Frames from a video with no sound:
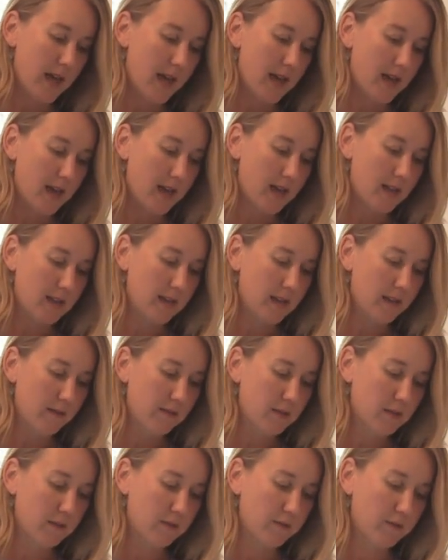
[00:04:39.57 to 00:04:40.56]
and
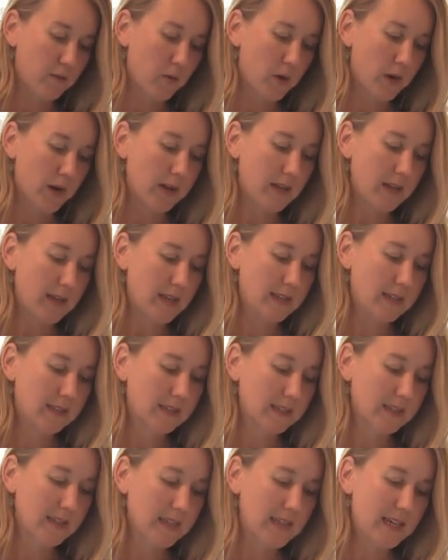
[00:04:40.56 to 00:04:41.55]
if the fork
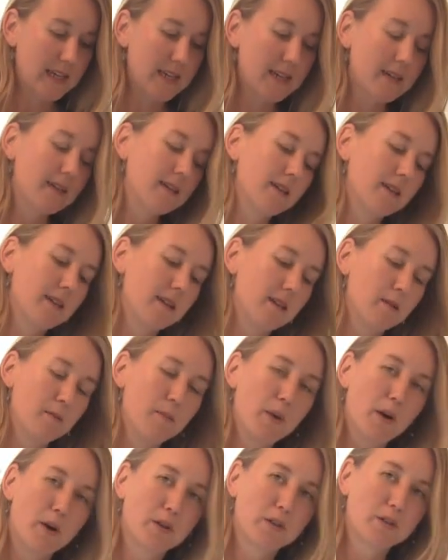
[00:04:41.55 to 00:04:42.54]
easily
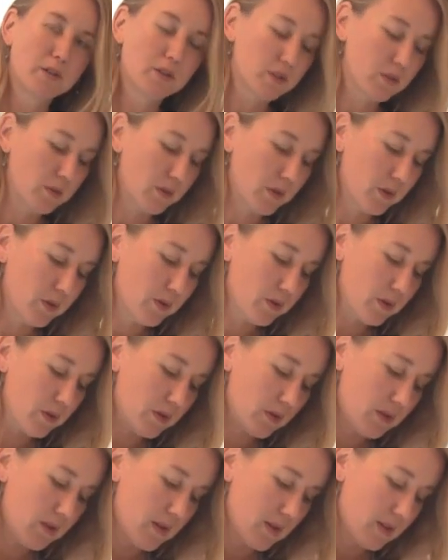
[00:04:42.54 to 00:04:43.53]
pokes through
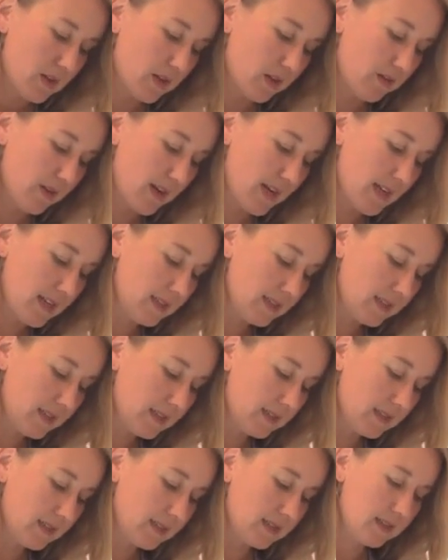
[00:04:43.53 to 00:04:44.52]
the
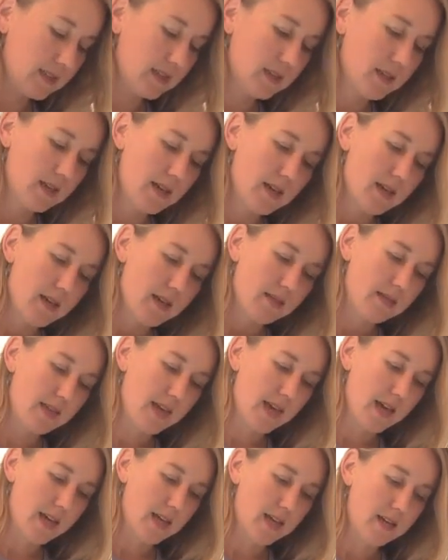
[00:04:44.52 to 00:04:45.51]
greens,
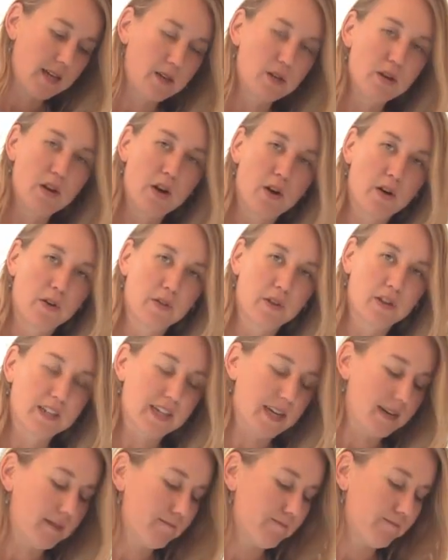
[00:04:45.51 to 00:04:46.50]
then you know they're
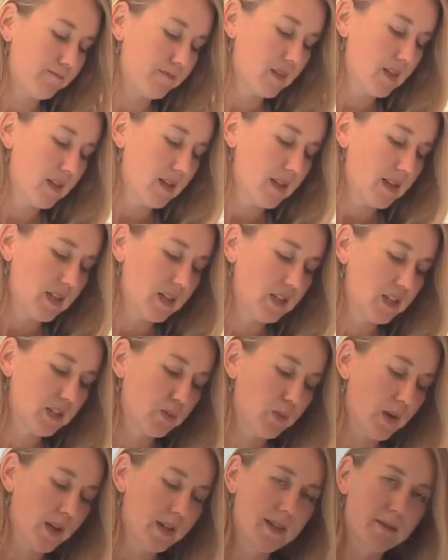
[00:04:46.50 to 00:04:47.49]
done. You
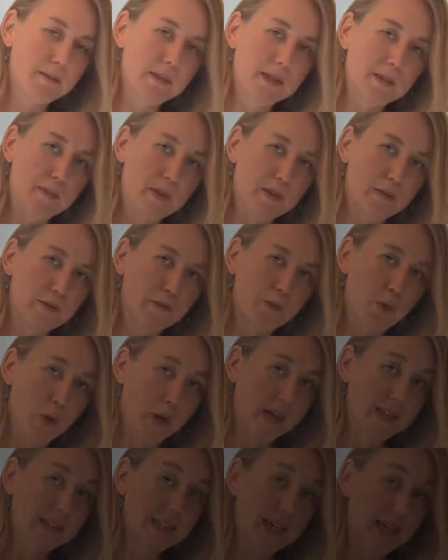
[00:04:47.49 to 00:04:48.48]
just want them to be
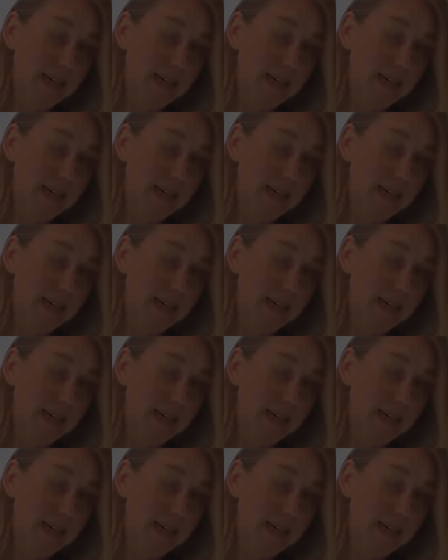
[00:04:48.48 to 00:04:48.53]
fork